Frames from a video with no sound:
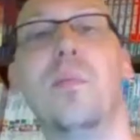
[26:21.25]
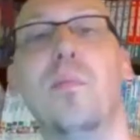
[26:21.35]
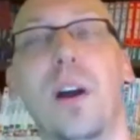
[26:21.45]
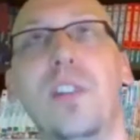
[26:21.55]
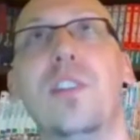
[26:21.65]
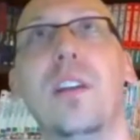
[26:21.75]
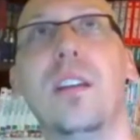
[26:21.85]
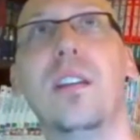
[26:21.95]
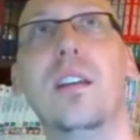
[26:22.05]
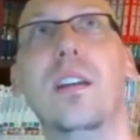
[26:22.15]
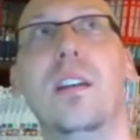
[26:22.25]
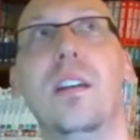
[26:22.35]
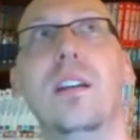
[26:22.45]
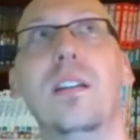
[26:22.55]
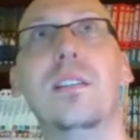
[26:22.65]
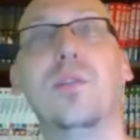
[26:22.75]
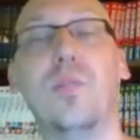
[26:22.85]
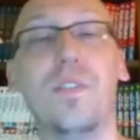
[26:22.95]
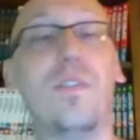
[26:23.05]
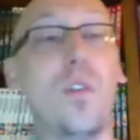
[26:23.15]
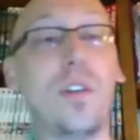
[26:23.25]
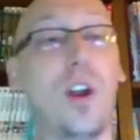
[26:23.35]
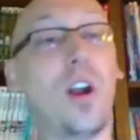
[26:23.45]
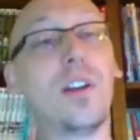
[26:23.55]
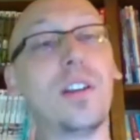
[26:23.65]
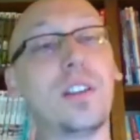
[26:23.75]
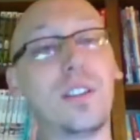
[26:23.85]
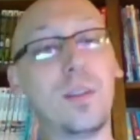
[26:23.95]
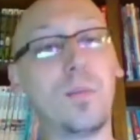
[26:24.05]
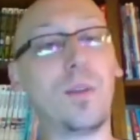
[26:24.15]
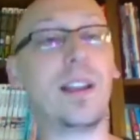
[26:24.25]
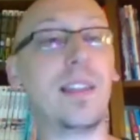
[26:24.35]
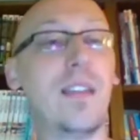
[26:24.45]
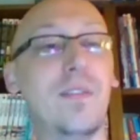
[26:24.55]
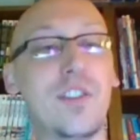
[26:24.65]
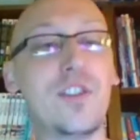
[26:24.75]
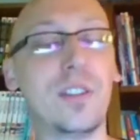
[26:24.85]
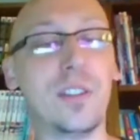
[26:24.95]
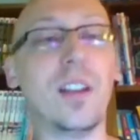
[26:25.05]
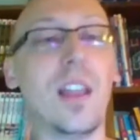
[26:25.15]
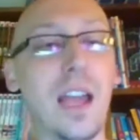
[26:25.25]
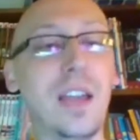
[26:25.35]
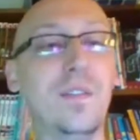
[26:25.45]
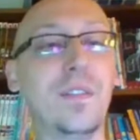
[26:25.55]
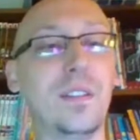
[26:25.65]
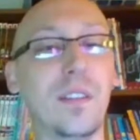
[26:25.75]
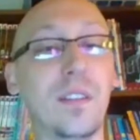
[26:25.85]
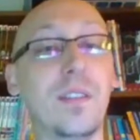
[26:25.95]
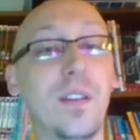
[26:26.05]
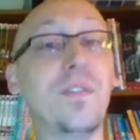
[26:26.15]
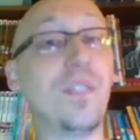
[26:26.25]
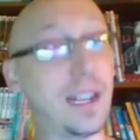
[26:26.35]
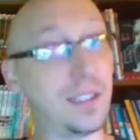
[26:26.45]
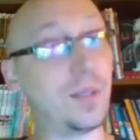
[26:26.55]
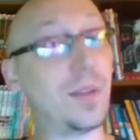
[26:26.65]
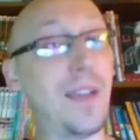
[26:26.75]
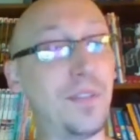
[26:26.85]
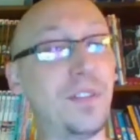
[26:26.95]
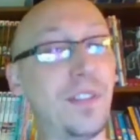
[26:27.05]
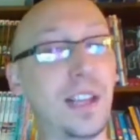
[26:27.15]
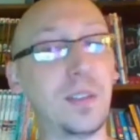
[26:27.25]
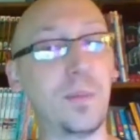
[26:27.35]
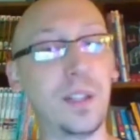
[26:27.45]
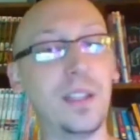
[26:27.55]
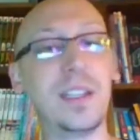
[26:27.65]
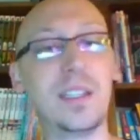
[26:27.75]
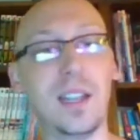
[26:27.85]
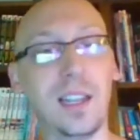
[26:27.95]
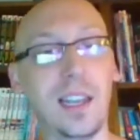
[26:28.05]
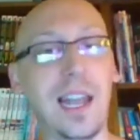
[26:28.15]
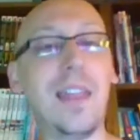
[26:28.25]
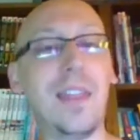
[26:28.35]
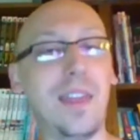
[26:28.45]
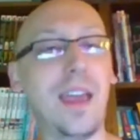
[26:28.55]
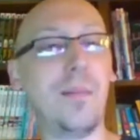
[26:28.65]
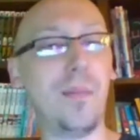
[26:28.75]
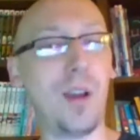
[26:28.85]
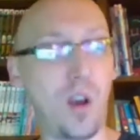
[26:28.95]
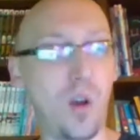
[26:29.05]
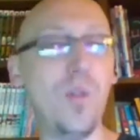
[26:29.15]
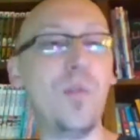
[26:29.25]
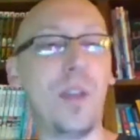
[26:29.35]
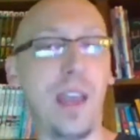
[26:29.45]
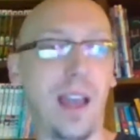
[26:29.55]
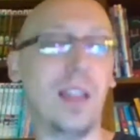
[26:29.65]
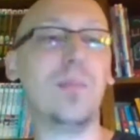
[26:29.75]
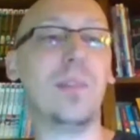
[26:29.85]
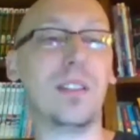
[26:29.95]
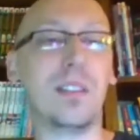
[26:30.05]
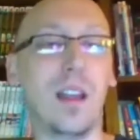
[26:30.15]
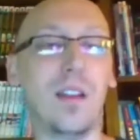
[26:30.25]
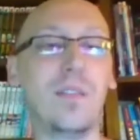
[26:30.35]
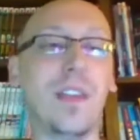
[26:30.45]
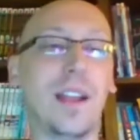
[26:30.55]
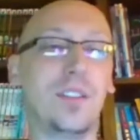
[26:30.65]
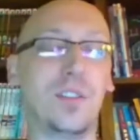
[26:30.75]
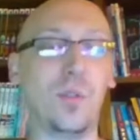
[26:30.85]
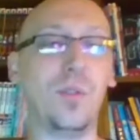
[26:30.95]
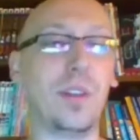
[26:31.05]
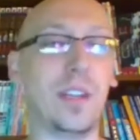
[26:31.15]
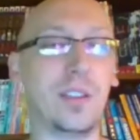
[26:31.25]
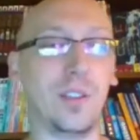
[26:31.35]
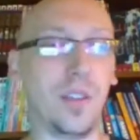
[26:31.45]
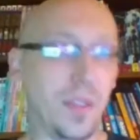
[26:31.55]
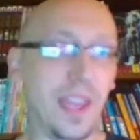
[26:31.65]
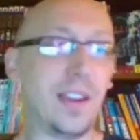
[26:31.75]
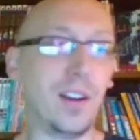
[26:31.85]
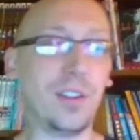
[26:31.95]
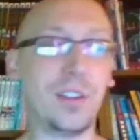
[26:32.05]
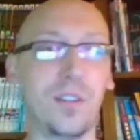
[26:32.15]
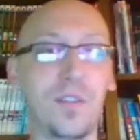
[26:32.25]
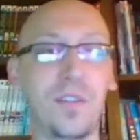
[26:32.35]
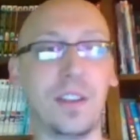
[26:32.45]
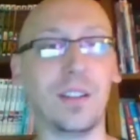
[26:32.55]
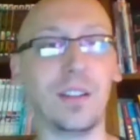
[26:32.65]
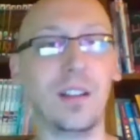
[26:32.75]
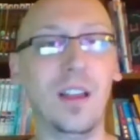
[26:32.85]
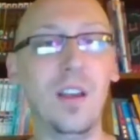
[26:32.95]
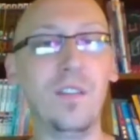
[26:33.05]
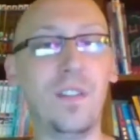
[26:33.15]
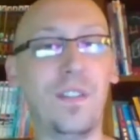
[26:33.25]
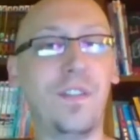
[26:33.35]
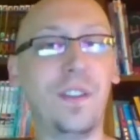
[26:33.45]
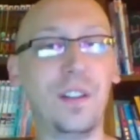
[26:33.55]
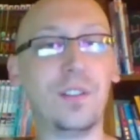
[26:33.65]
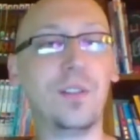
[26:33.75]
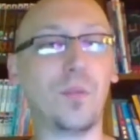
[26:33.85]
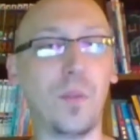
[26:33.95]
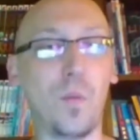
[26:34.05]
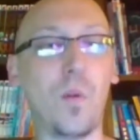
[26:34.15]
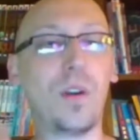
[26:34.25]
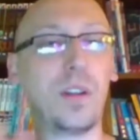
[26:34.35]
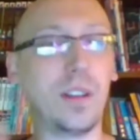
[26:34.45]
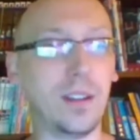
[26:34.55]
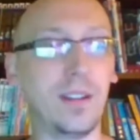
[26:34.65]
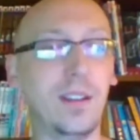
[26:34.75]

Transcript: budget to afford an artist to bring that vision to life, and have the flexibility to let them own elements of that story so that they can also feel fulfilled and rewarded, and